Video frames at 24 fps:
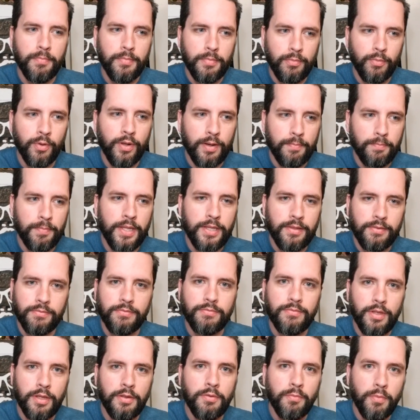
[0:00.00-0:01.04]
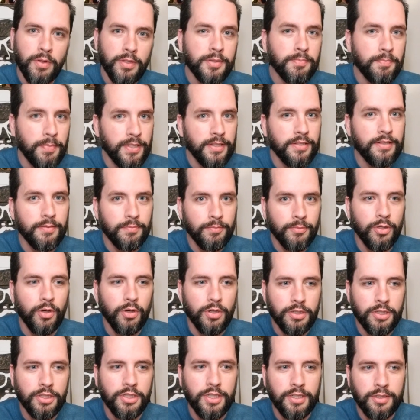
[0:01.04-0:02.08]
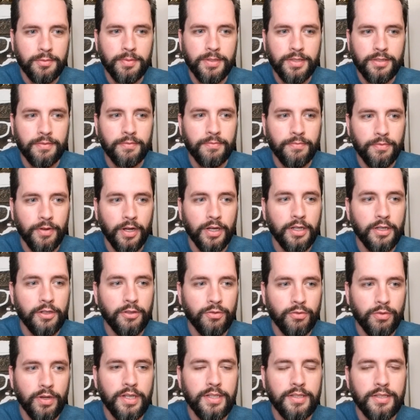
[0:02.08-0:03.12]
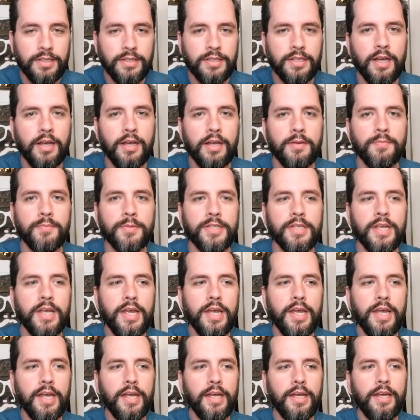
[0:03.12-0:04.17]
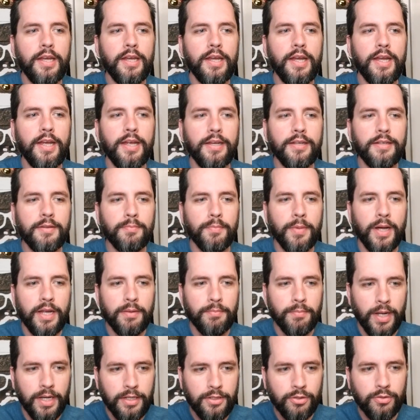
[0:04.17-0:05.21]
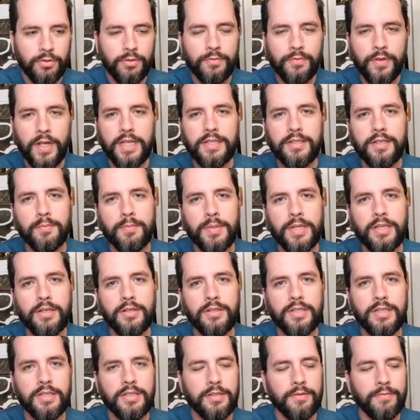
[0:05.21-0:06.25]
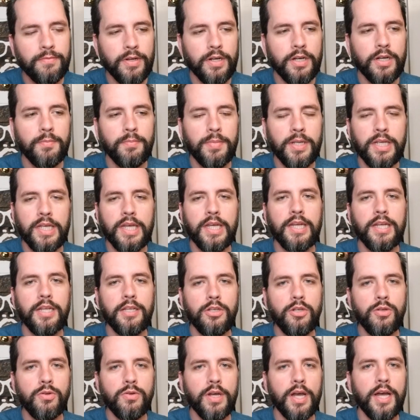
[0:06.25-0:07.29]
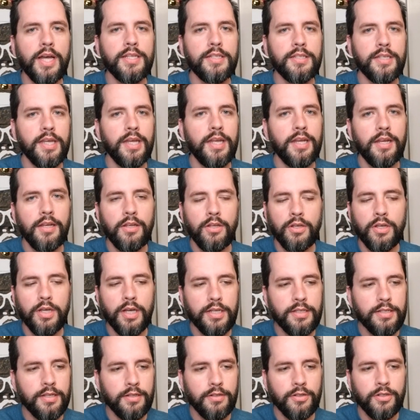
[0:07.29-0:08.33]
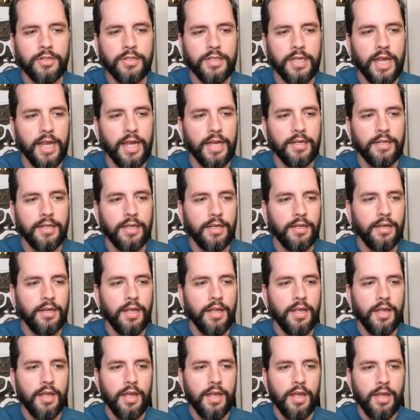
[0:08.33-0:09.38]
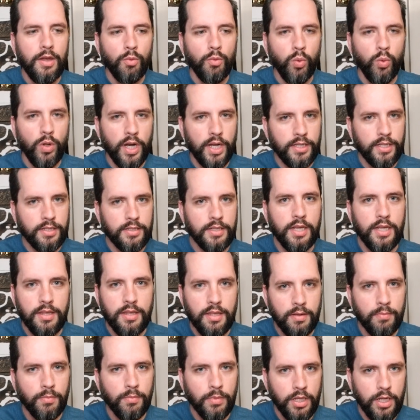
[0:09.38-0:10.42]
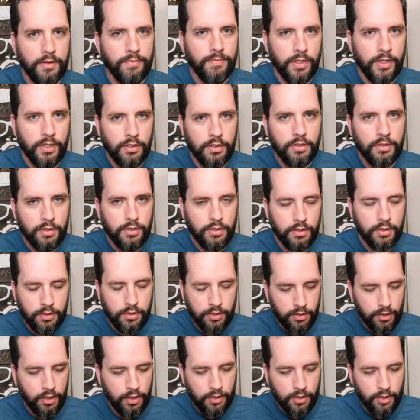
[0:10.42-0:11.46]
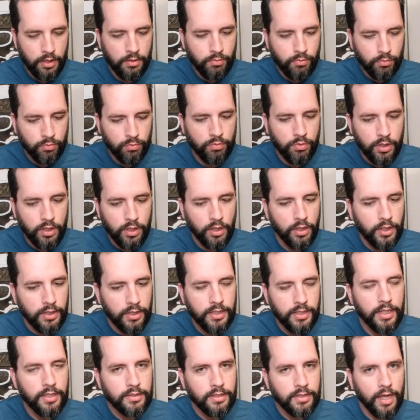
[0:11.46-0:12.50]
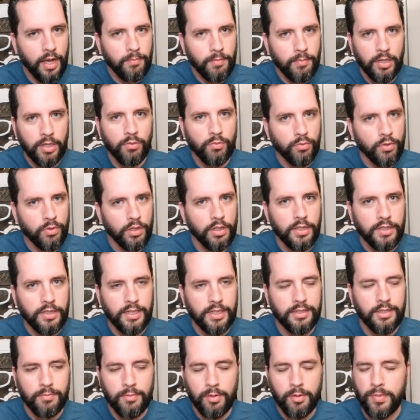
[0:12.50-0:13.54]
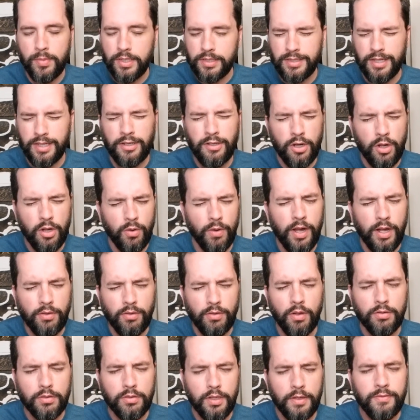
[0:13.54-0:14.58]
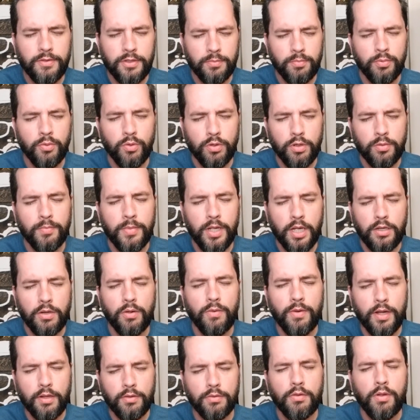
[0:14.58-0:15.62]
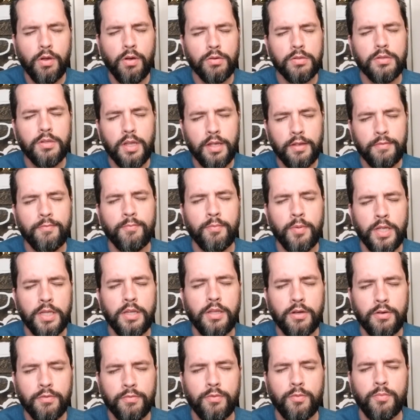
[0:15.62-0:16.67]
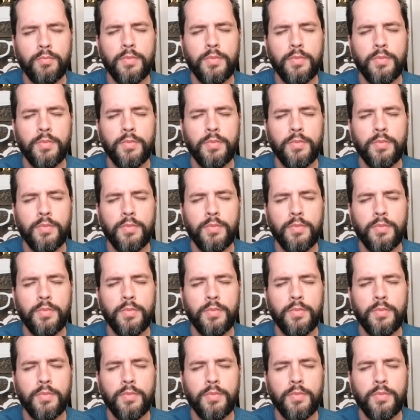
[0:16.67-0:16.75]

It's been some dark shit. It's been some fucking crazy times. And my true fans have been there since the very beginning. You guys get it. You guys understand. And when I see them leaving, it really digs at me. It really digs at me because I know how long they've supported me. I know how long they've been there for